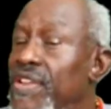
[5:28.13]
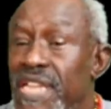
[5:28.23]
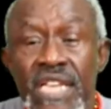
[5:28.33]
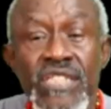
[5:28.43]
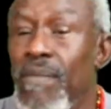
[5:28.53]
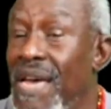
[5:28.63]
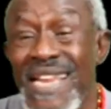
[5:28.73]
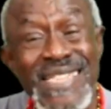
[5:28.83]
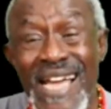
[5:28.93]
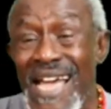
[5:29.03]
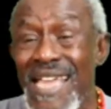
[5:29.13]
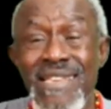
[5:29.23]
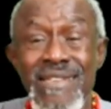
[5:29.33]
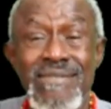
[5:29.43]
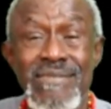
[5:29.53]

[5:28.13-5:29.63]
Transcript: day somebody dying.